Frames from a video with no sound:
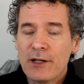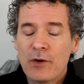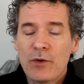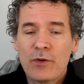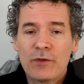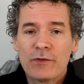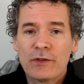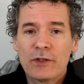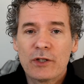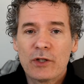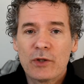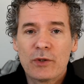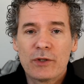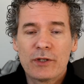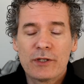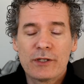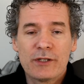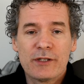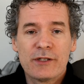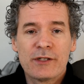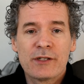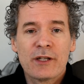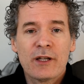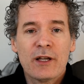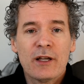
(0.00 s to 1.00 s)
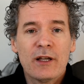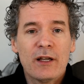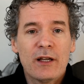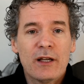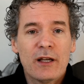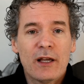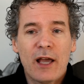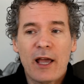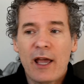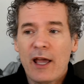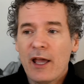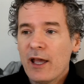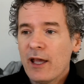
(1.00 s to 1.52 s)
overlords
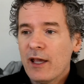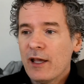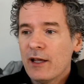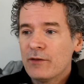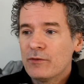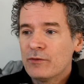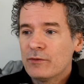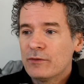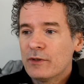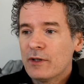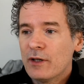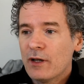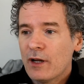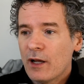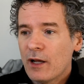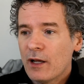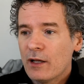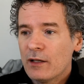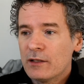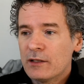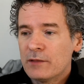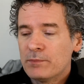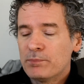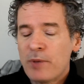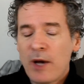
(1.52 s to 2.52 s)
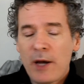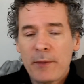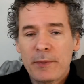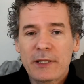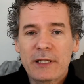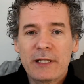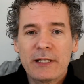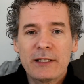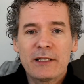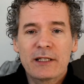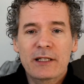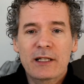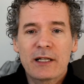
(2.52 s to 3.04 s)
and
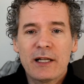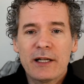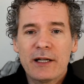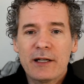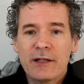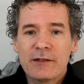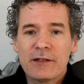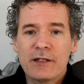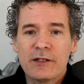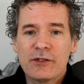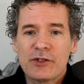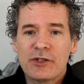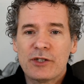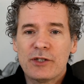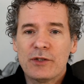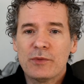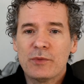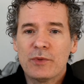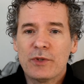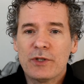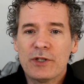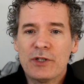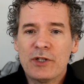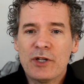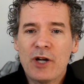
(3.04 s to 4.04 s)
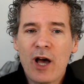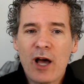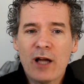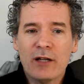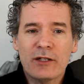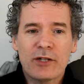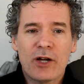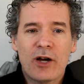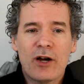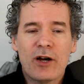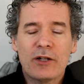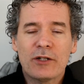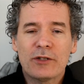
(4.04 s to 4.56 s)
publicly declared that she would not
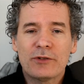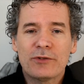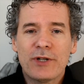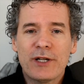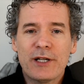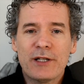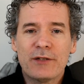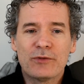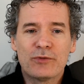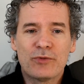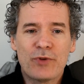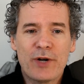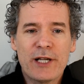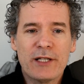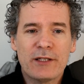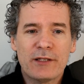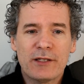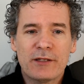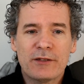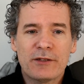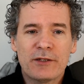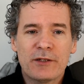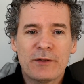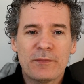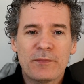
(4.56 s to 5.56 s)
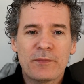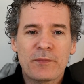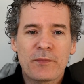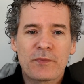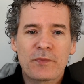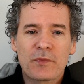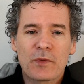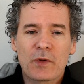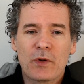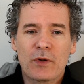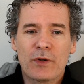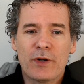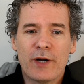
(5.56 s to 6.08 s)
tolerate racism
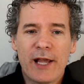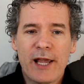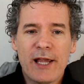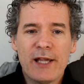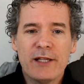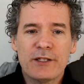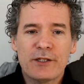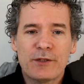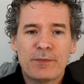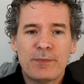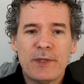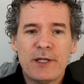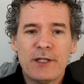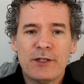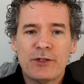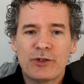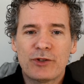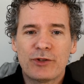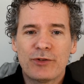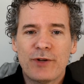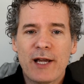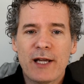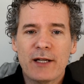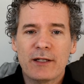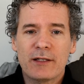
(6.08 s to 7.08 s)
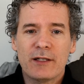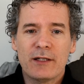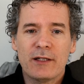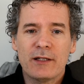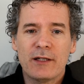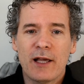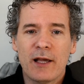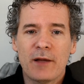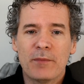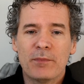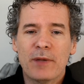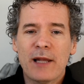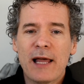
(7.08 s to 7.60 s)
or hate speech directed
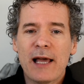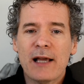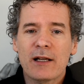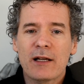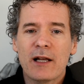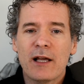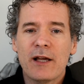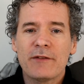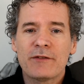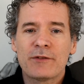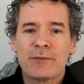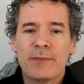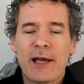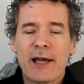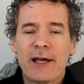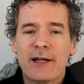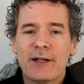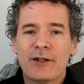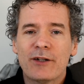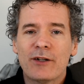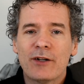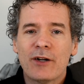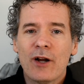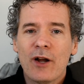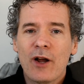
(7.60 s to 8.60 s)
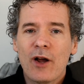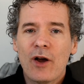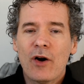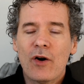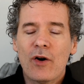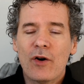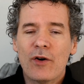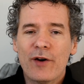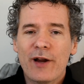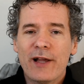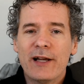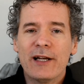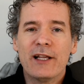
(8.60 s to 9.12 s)
at Black Lives Matter
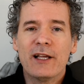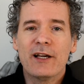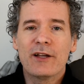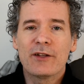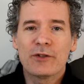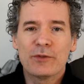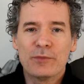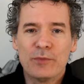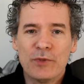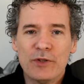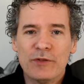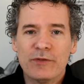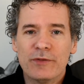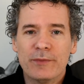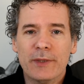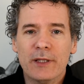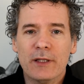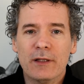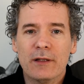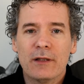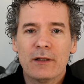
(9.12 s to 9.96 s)
or any other movement.